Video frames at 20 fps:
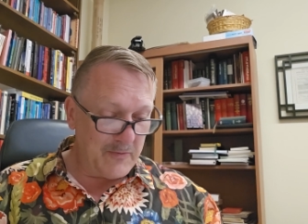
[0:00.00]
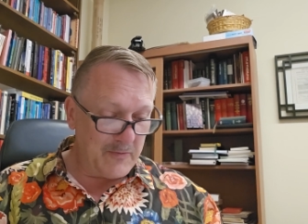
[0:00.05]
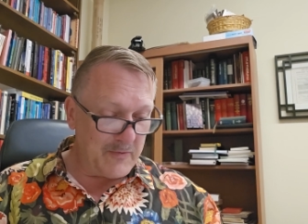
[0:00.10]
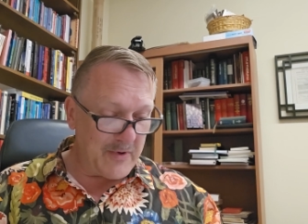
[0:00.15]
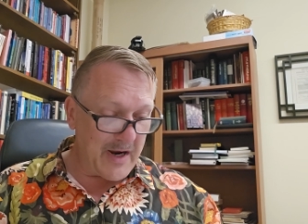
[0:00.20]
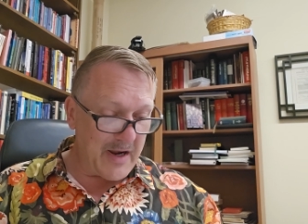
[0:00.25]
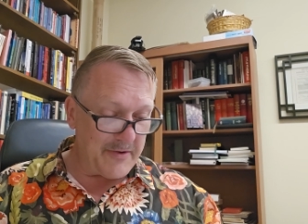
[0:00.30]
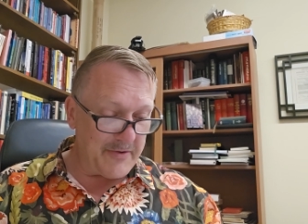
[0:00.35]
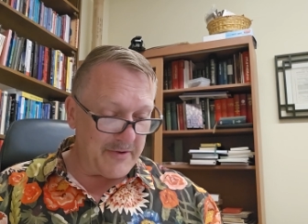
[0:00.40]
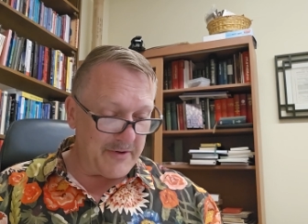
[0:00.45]

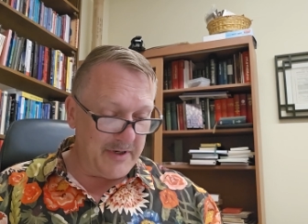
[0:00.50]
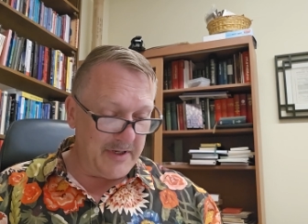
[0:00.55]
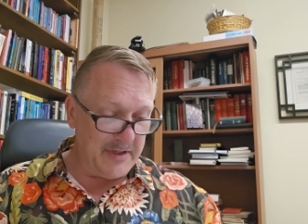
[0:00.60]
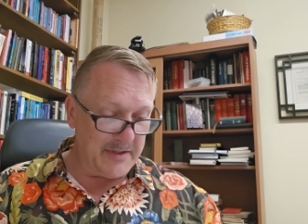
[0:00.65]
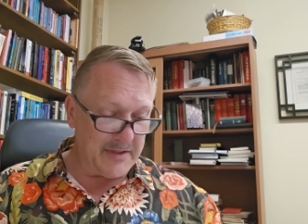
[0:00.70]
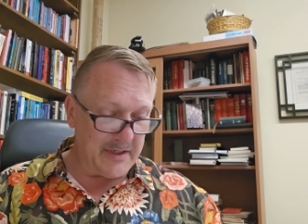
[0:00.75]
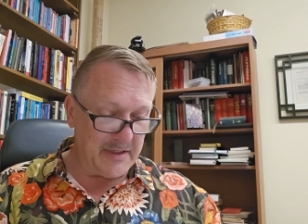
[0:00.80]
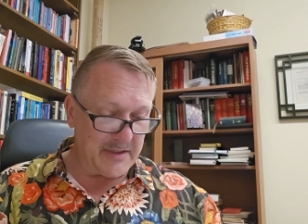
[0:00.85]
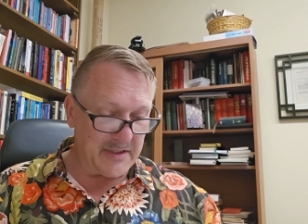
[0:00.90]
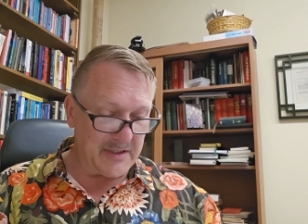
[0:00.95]
Rather, he
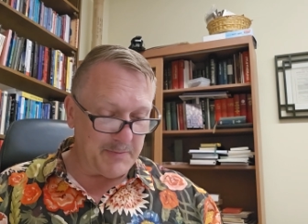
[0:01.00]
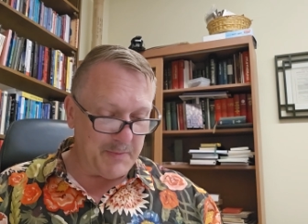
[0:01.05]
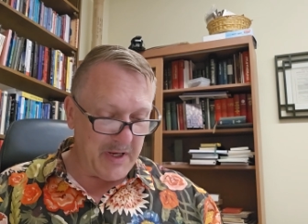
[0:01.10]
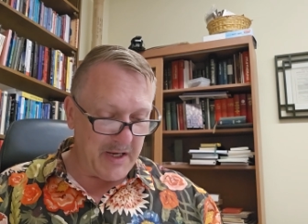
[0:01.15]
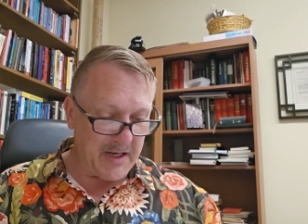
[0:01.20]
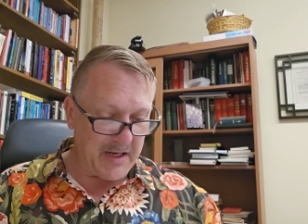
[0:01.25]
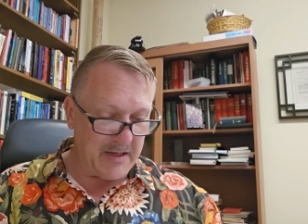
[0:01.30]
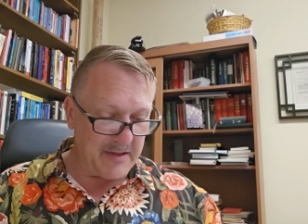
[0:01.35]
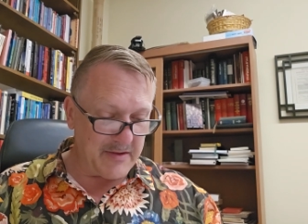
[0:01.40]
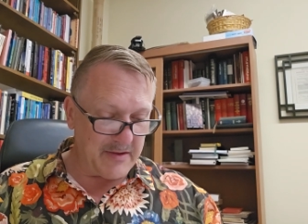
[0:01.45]
says,
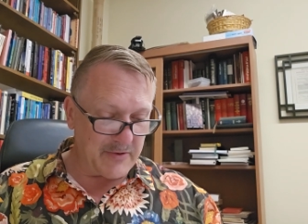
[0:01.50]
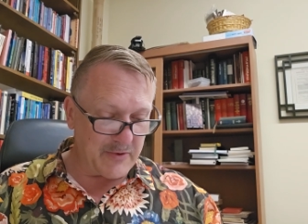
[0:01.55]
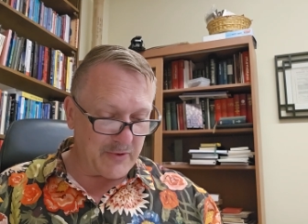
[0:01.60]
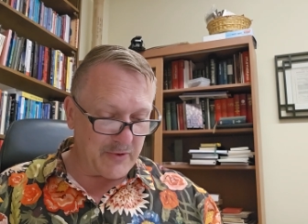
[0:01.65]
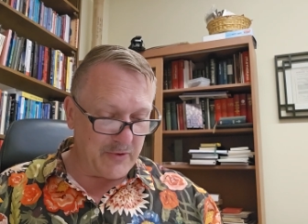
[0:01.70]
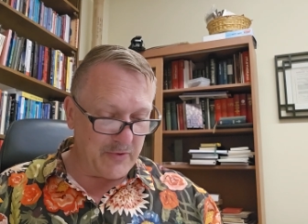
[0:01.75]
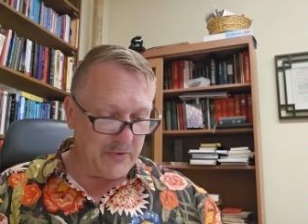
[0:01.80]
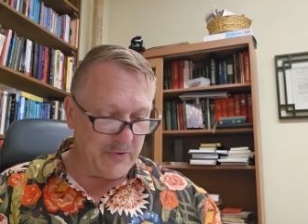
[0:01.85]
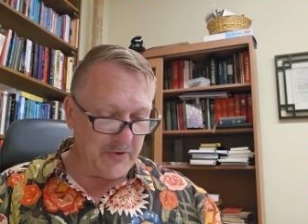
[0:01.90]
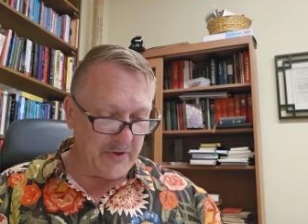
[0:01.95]
speaking the
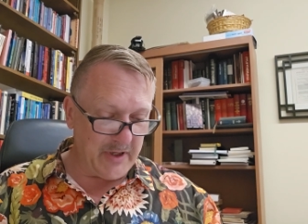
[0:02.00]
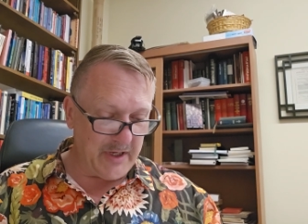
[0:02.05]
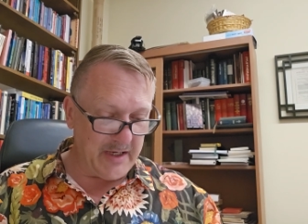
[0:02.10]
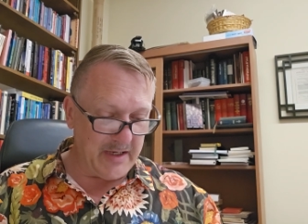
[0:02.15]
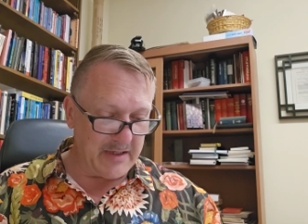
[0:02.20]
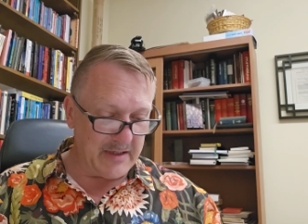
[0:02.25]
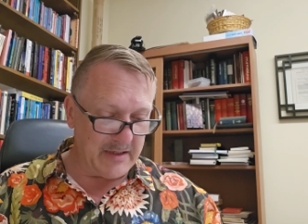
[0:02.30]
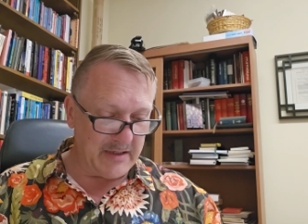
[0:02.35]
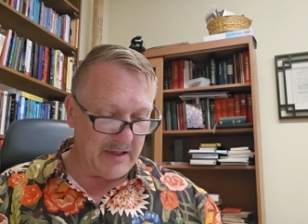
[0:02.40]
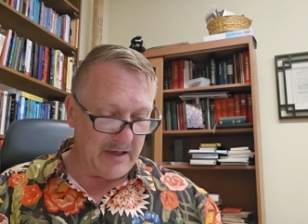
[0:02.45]
truth
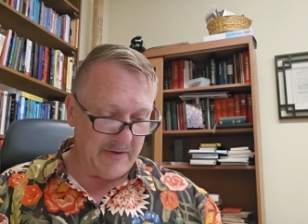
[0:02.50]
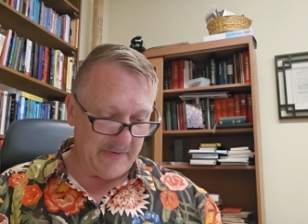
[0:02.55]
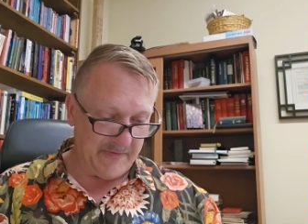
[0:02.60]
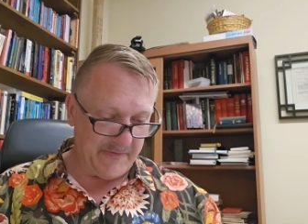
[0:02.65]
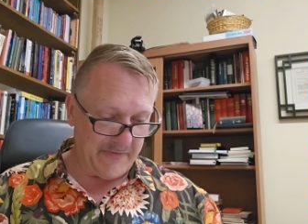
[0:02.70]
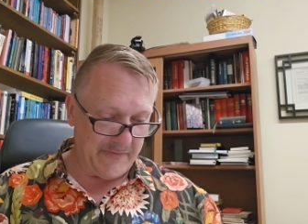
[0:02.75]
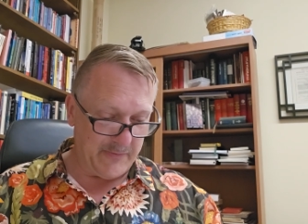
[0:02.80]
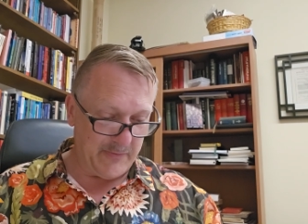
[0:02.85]
in love,